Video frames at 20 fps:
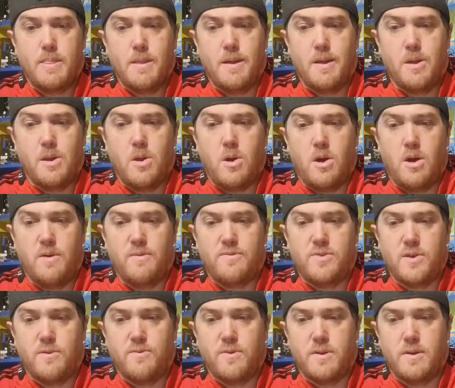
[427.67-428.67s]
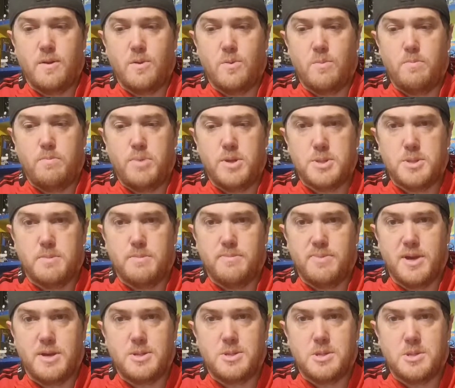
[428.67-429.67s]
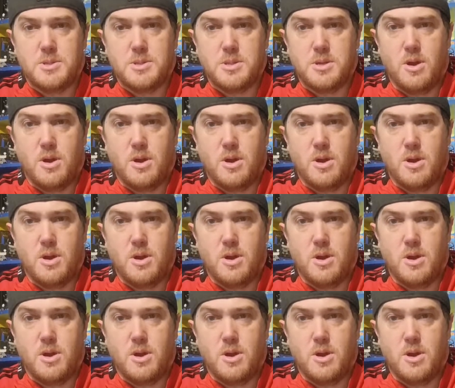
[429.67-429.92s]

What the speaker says: A lot of different little bits and pieces,